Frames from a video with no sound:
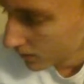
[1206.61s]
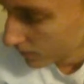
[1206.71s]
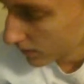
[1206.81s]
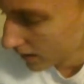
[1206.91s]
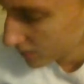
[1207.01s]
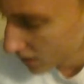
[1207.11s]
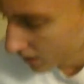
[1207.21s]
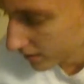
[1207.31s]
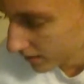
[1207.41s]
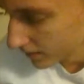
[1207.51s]
Well,
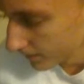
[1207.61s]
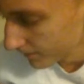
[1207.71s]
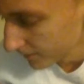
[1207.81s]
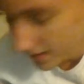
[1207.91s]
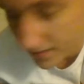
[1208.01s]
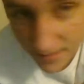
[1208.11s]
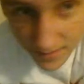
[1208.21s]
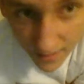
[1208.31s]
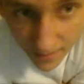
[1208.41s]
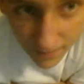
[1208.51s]
Jonathan, it's
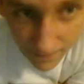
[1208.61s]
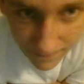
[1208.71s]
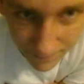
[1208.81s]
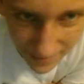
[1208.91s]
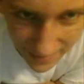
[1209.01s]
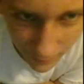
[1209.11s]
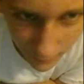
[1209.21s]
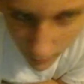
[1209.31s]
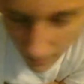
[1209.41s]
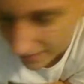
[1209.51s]
been
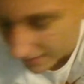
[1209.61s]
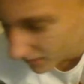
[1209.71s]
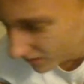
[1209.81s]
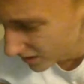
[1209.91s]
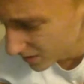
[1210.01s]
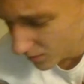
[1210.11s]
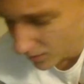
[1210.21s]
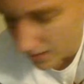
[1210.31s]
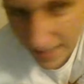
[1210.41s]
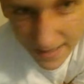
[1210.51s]
your car's been
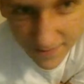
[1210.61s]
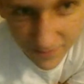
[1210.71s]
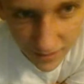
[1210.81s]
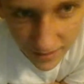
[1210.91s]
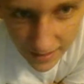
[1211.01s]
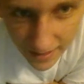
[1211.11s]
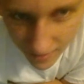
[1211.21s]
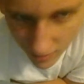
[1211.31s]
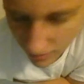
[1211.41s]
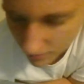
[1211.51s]
quite a handful today. I
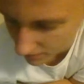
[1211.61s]
know you